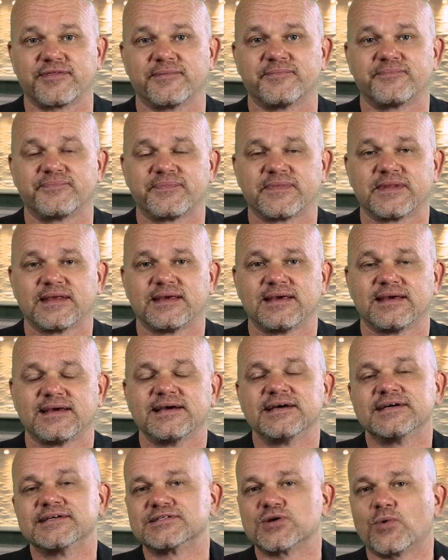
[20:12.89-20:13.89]
them.
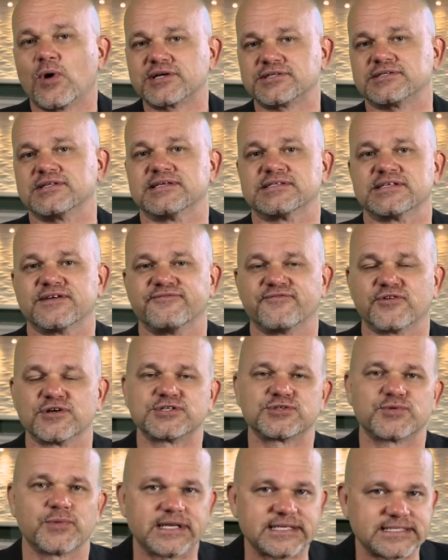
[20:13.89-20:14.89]
So watch this in
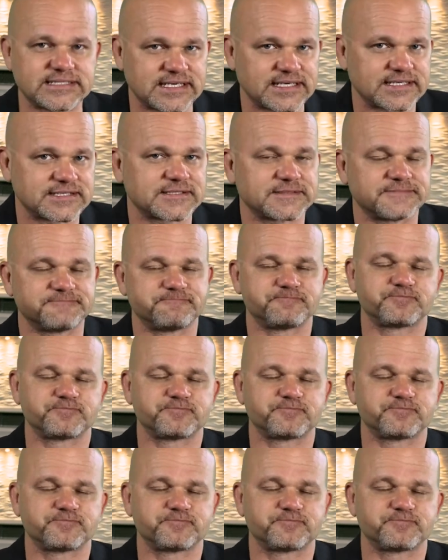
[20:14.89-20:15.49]
verse 26.